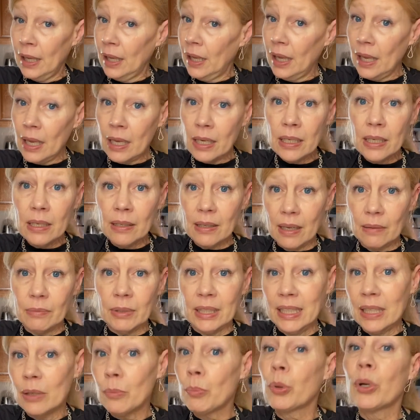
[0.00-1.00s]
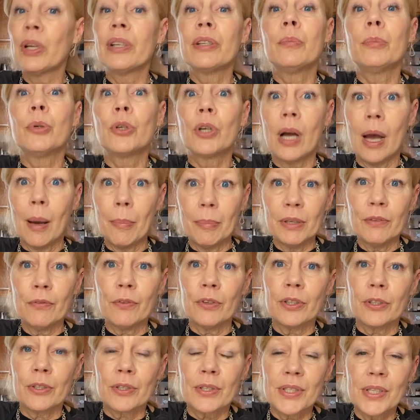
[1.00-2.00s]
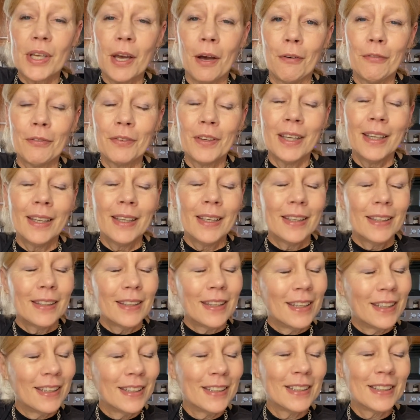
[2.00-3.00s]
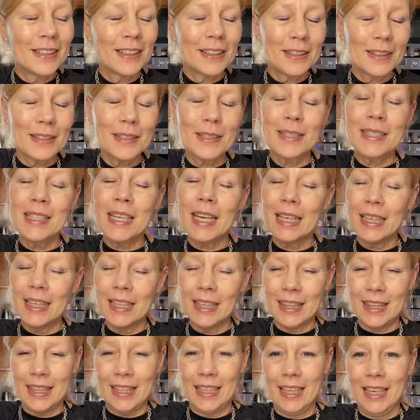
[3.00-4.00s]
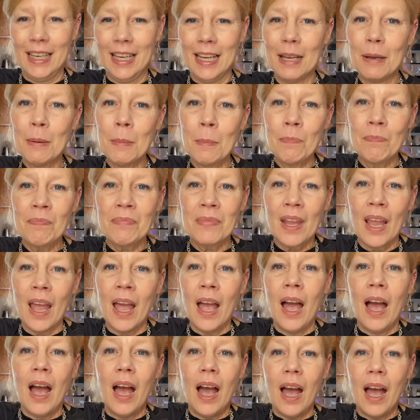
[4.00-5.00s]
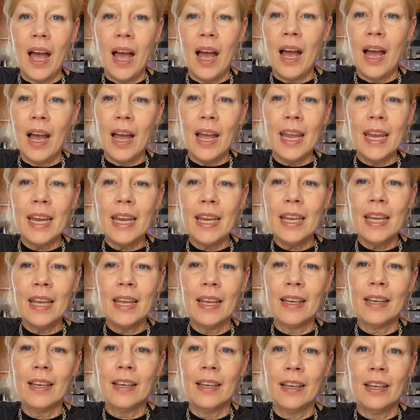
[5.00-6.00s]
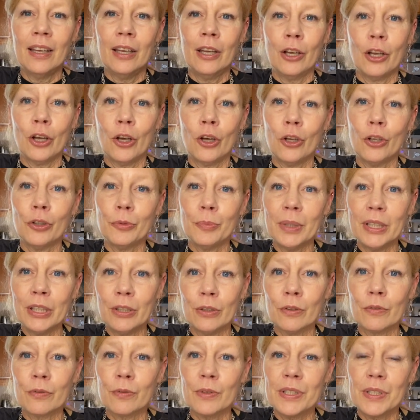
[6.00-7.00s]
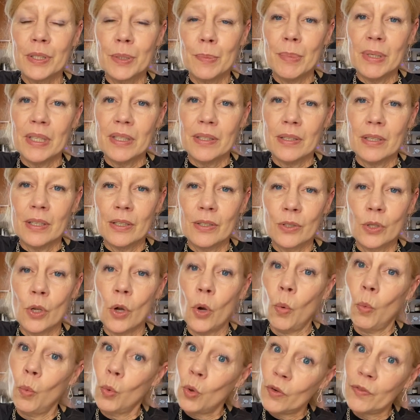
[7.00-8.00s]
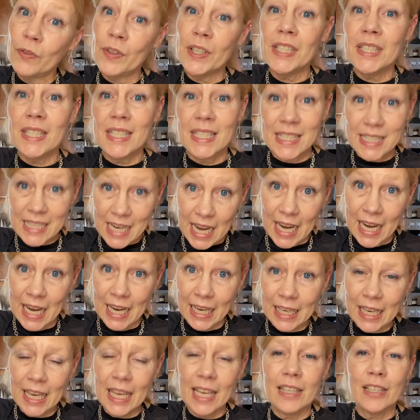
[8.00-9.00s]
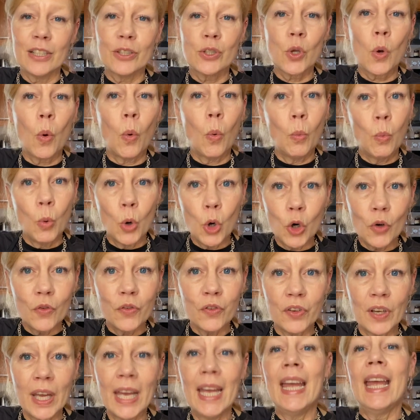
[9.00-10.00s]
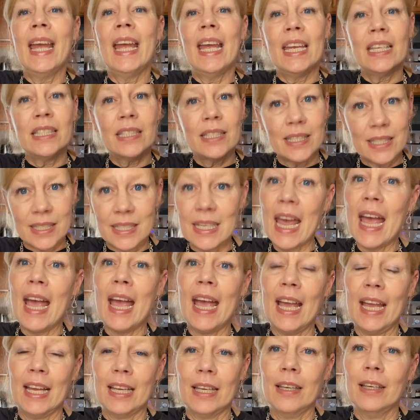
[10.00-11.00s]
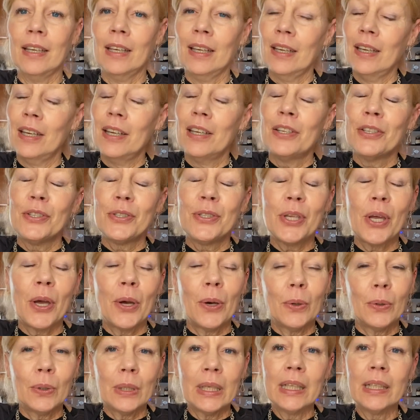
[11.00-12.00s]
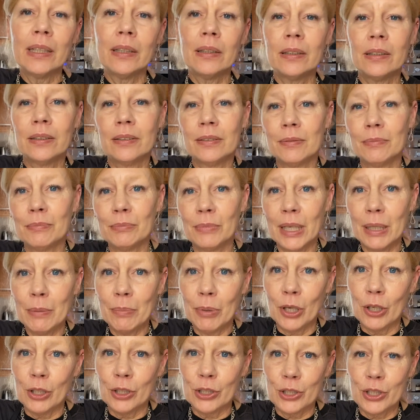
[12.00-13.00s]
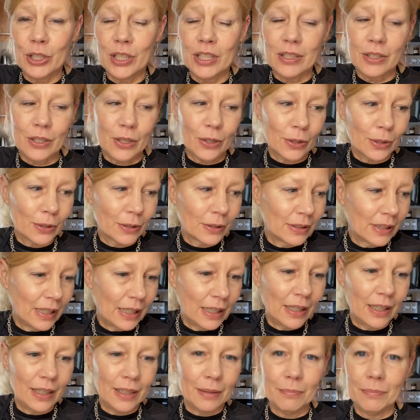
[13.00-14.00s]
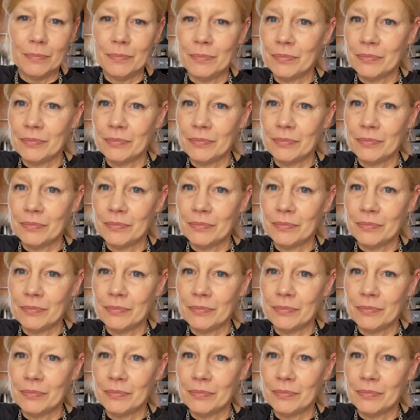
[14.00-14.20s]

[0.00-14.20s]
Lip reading: and get a printable copy for yourself. The second thing, I called my girlfriend's business Wolf and Stang, and it's Wolf and Stag. So my apologies, girl. I